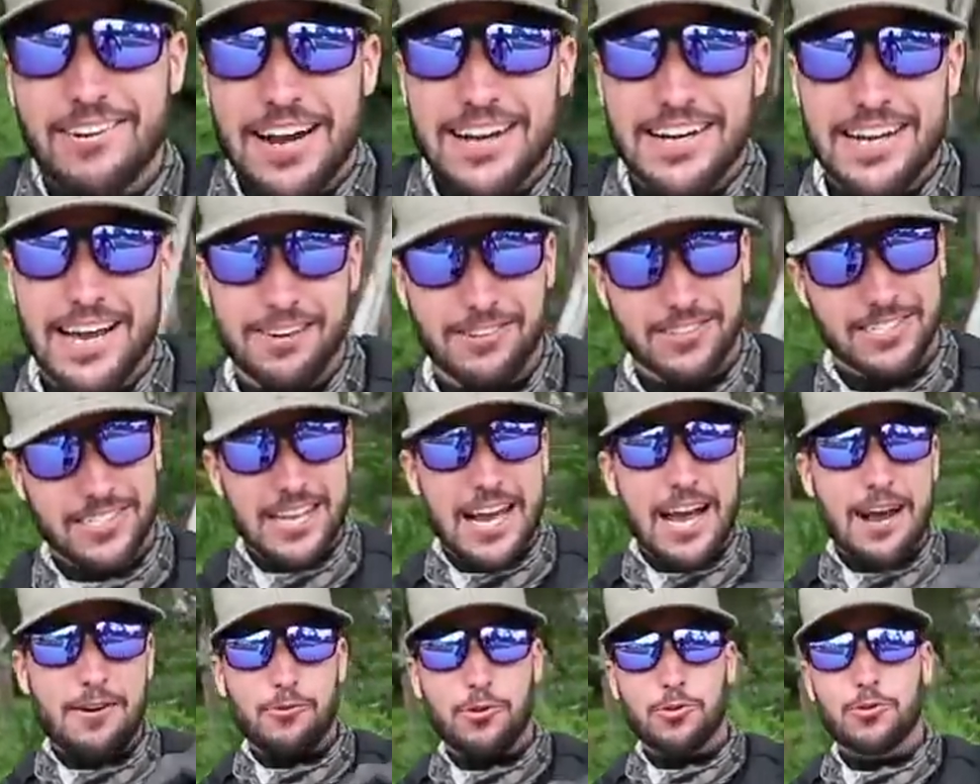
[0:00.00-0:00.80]
right now is
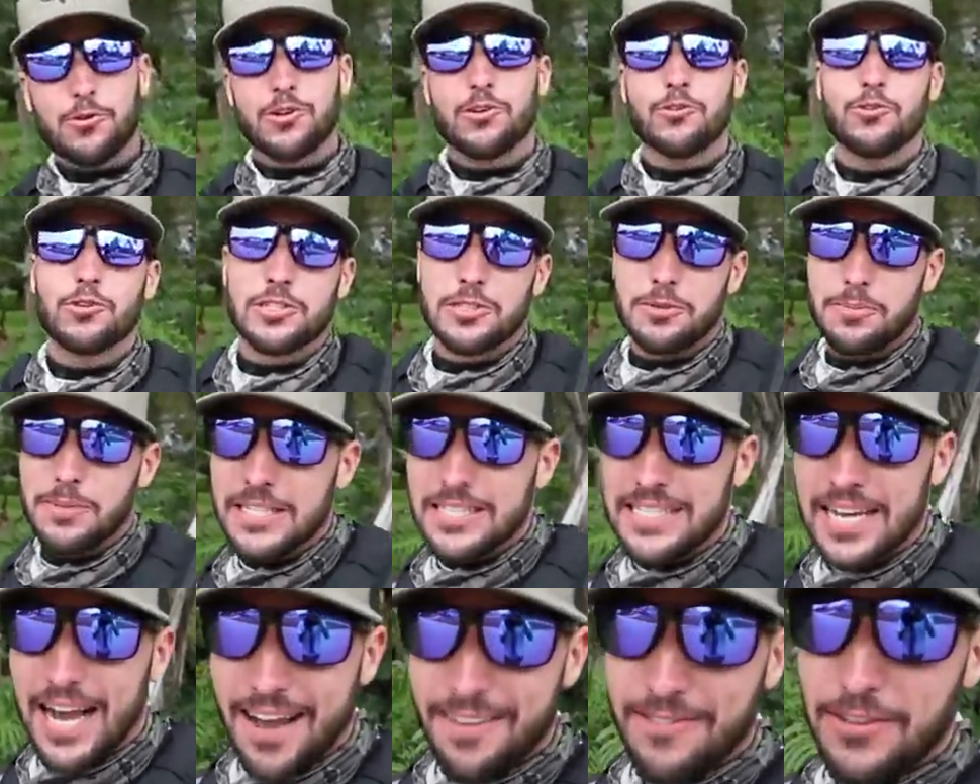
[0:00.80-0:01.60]
not where we're going to be
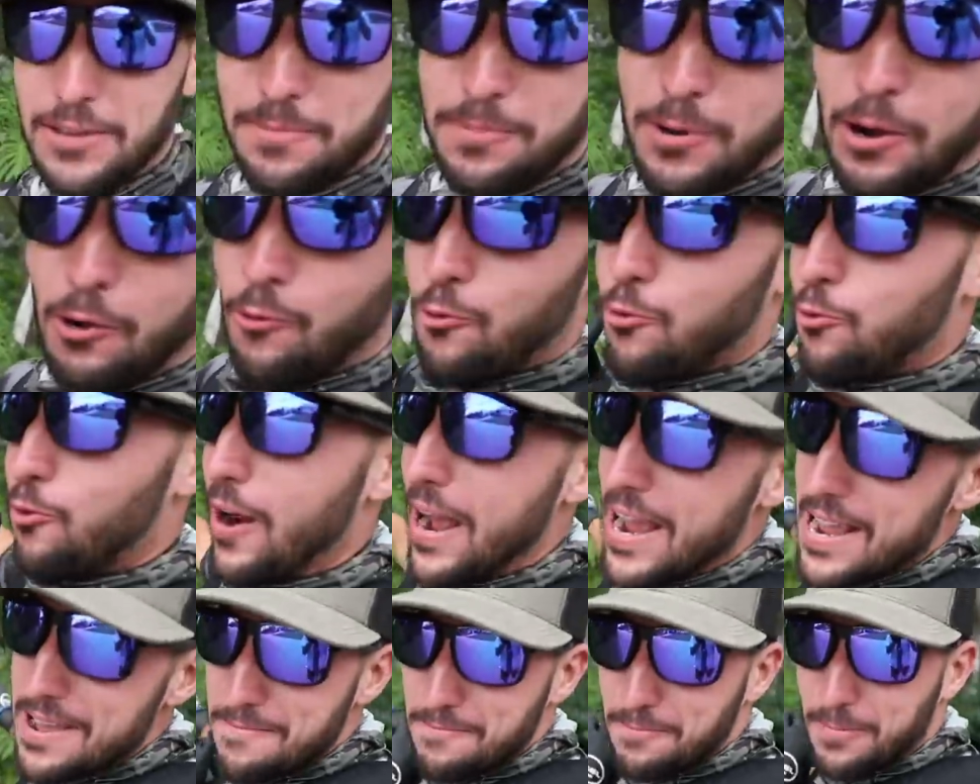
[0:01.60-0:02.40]
diving, but
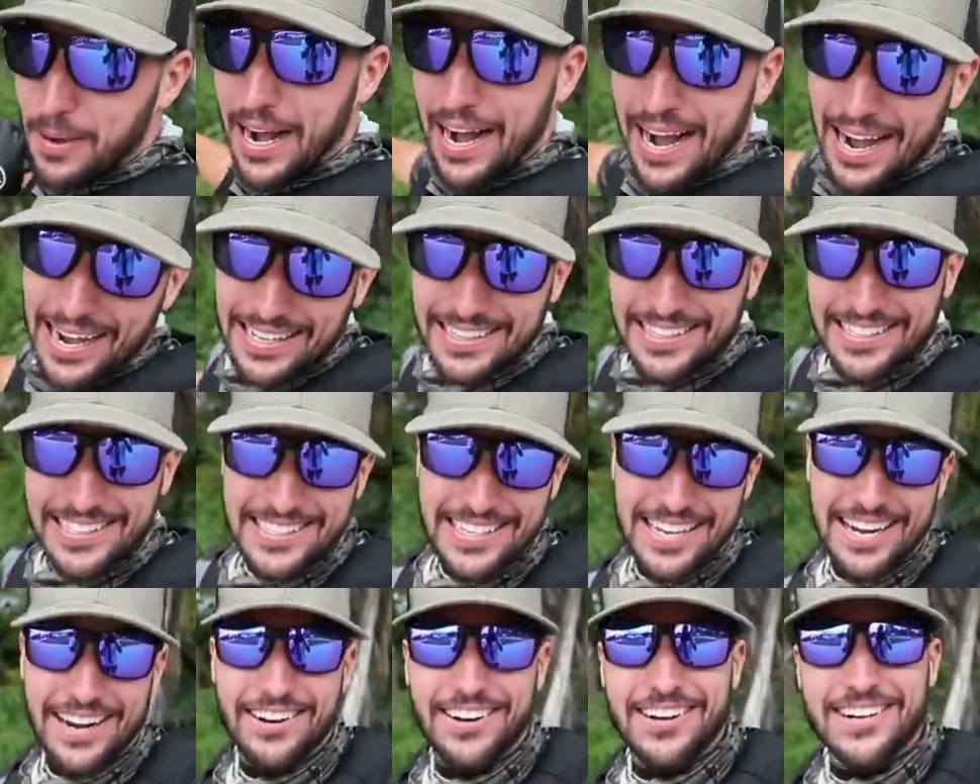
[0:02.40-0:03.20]
right behind
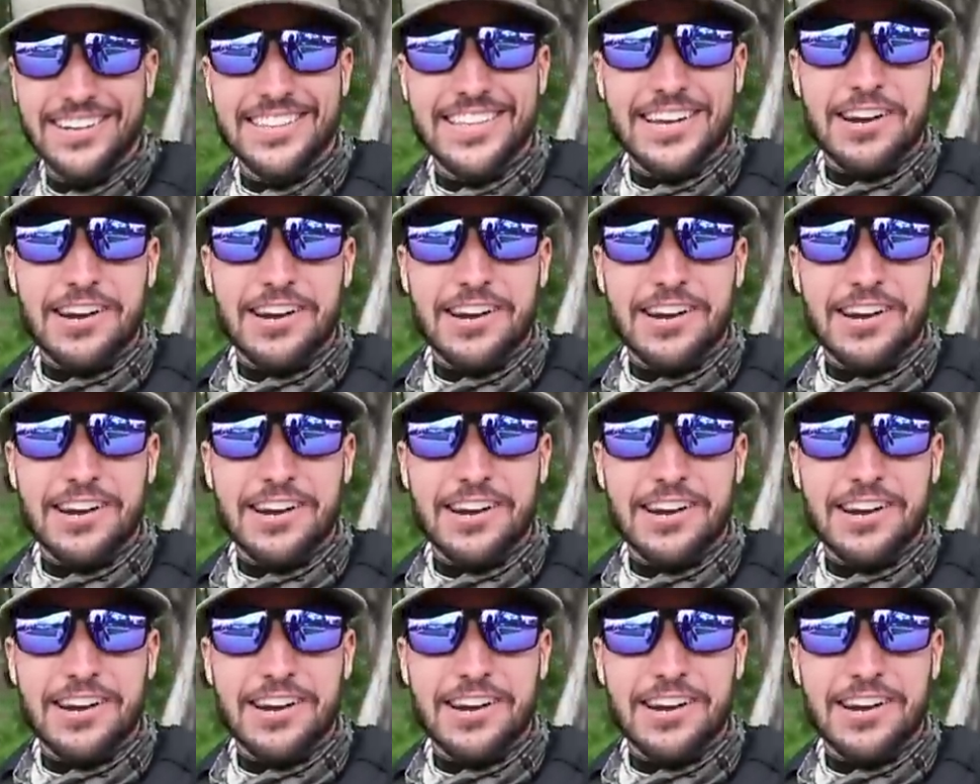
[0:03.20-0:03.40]
this area,